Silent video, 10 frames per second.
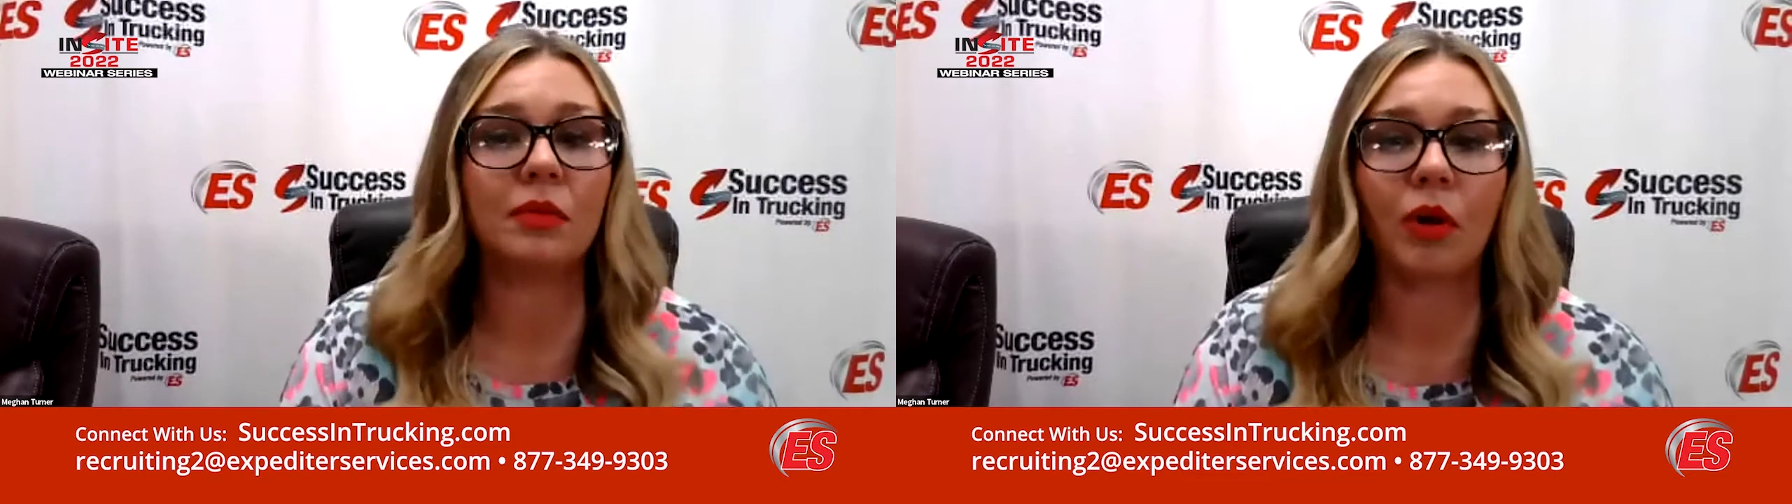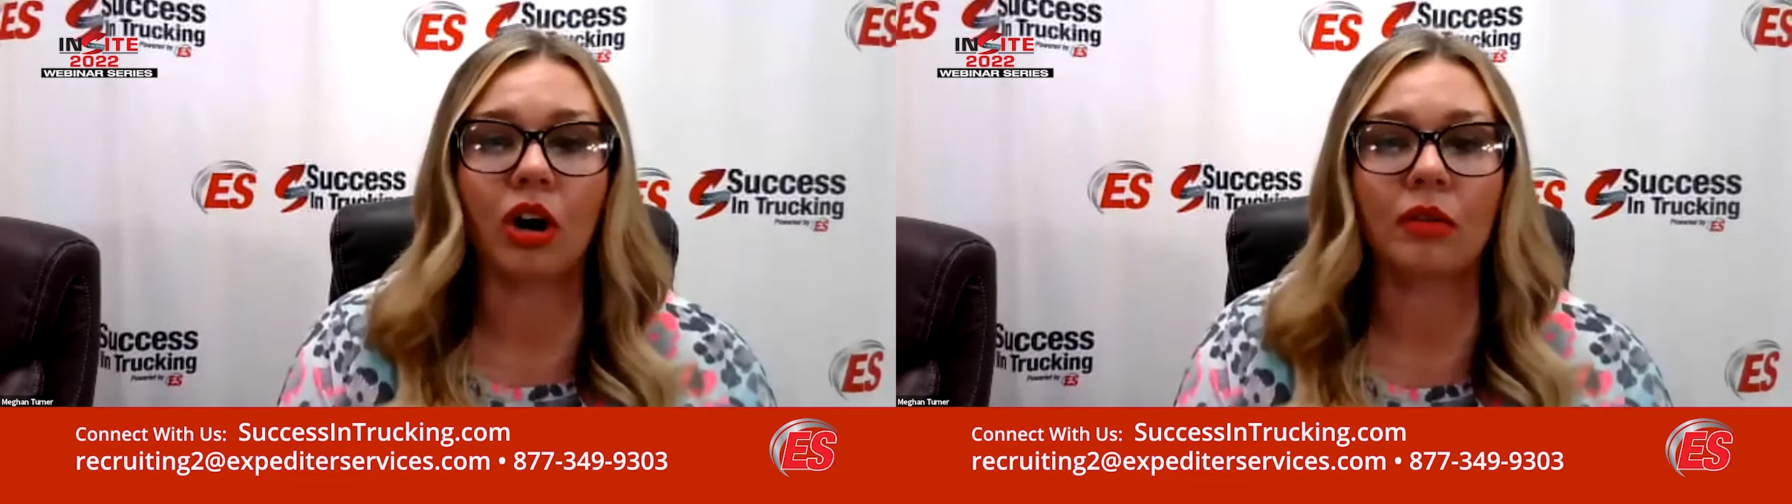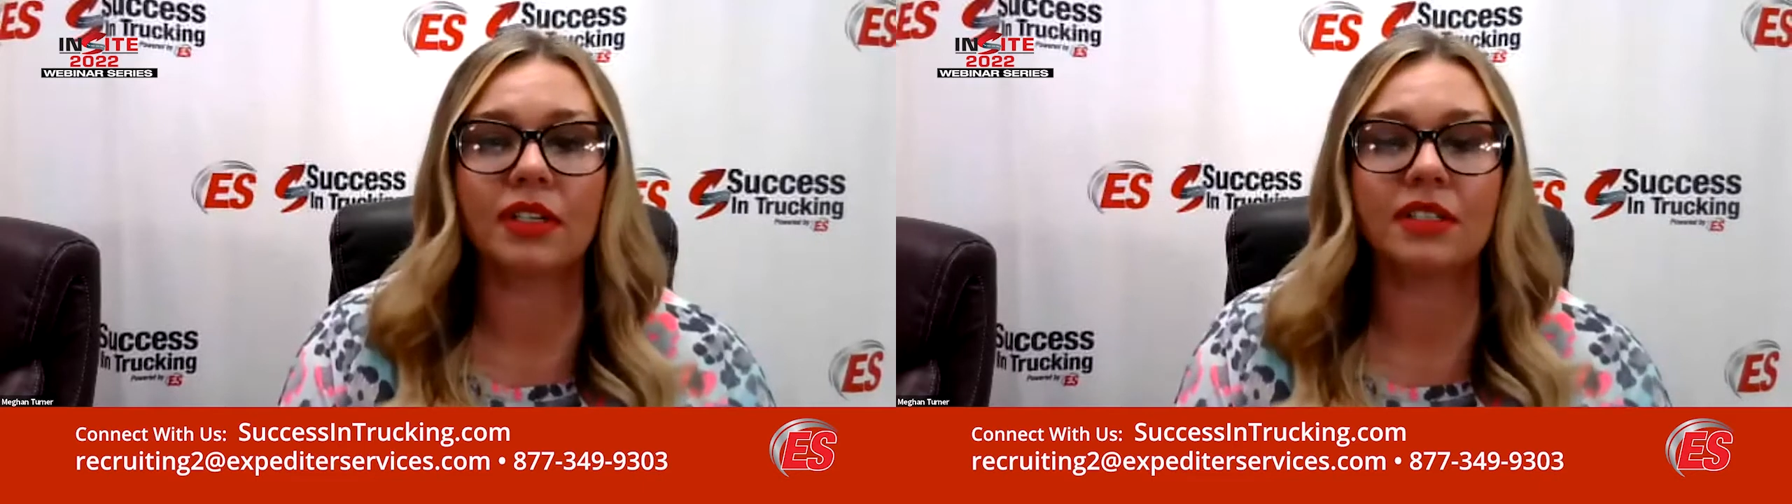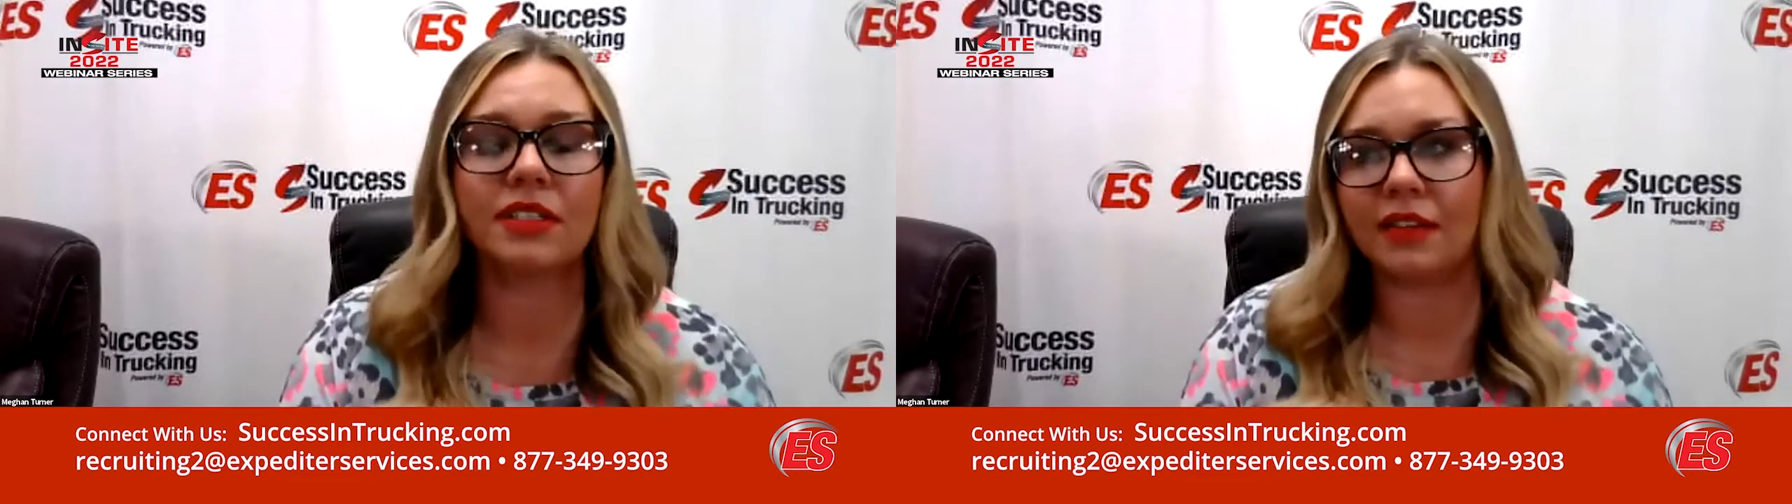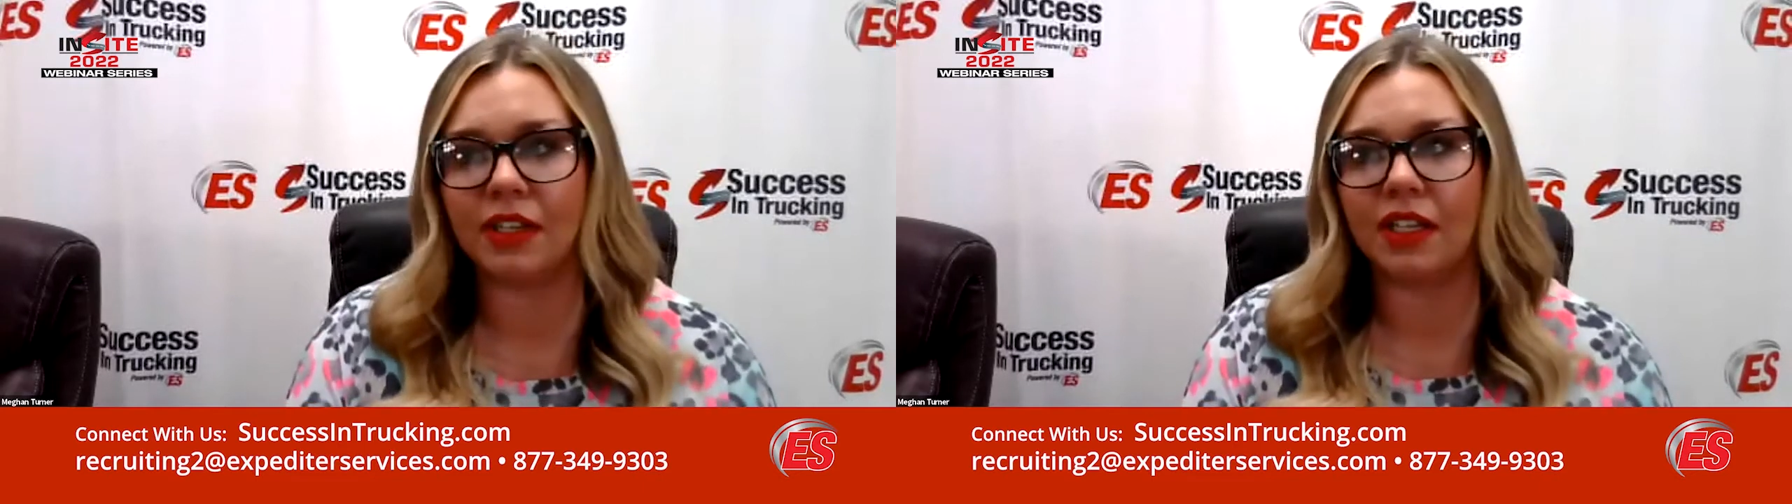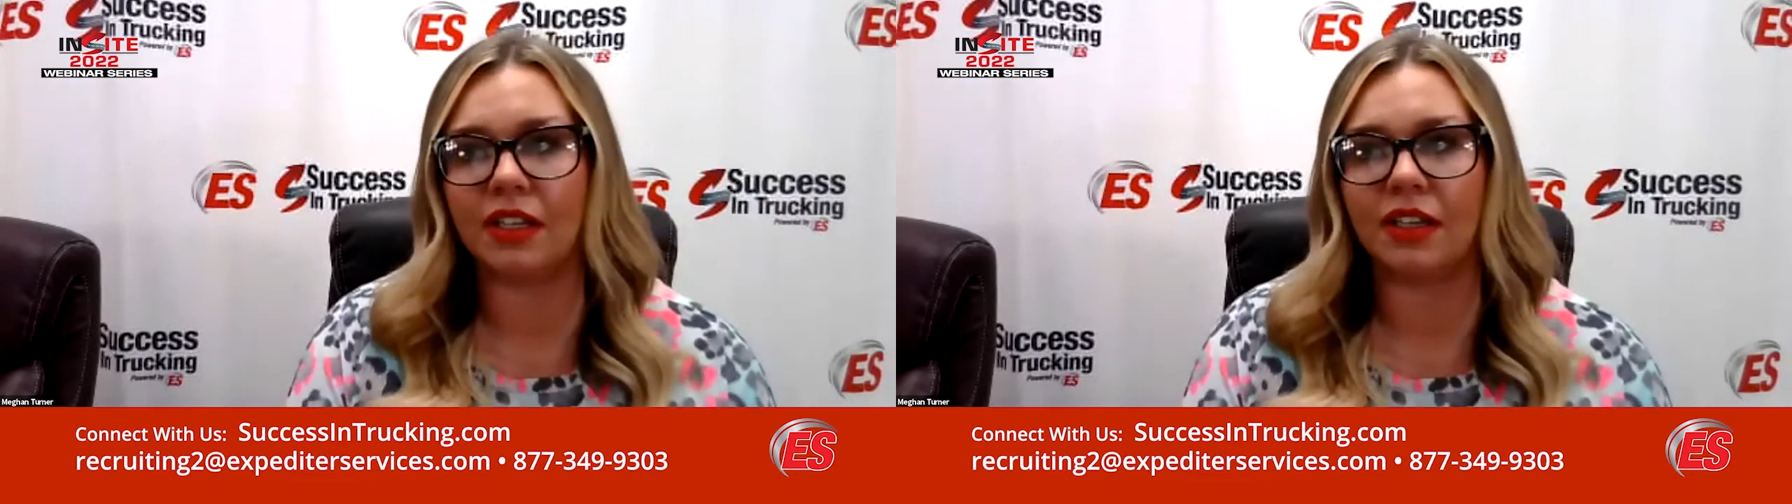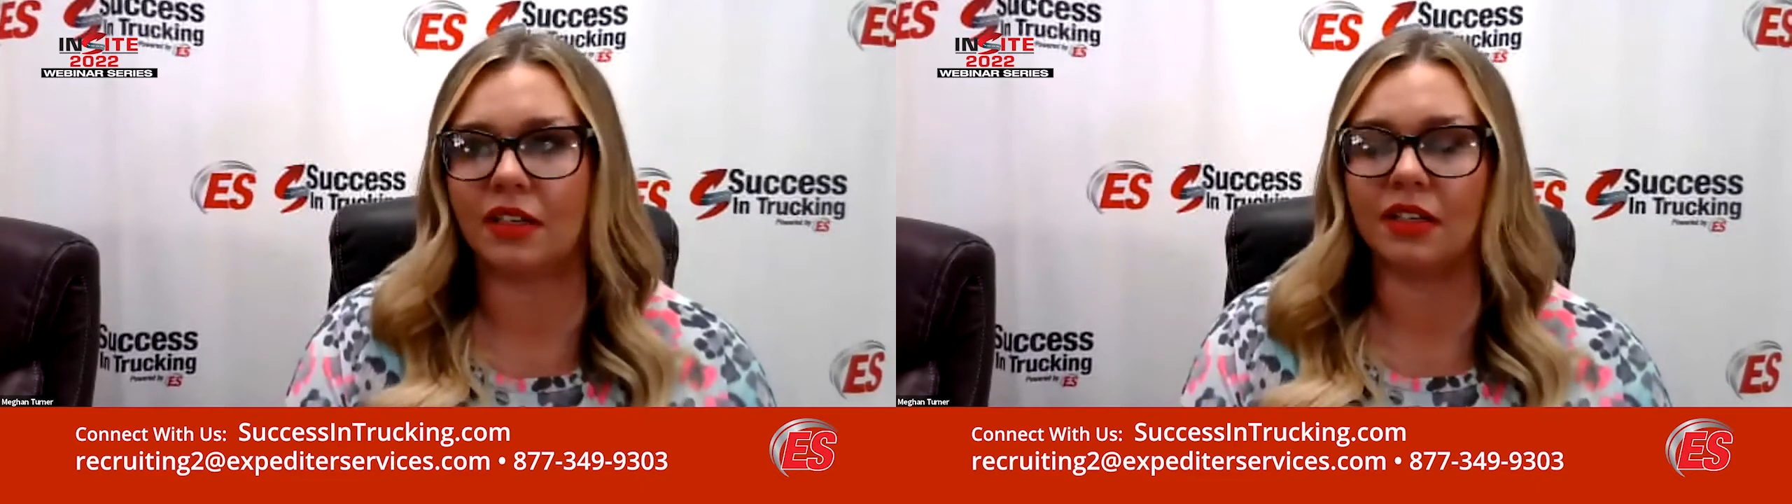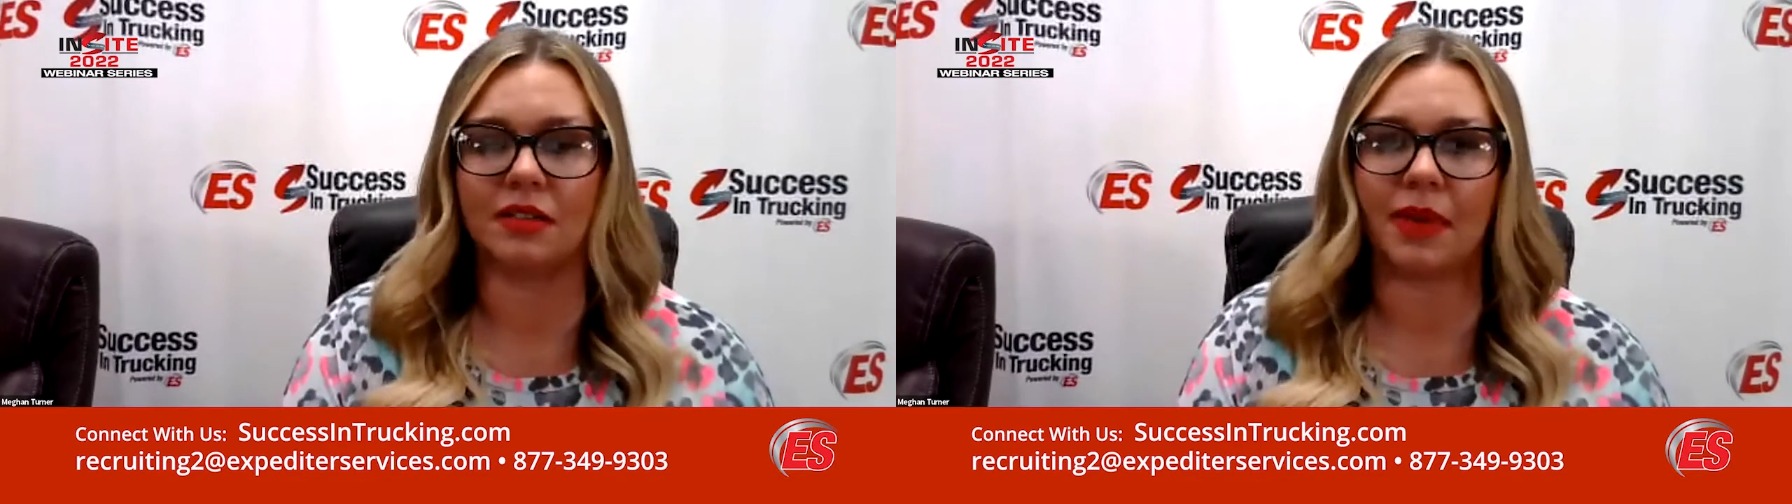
L&P department, safety.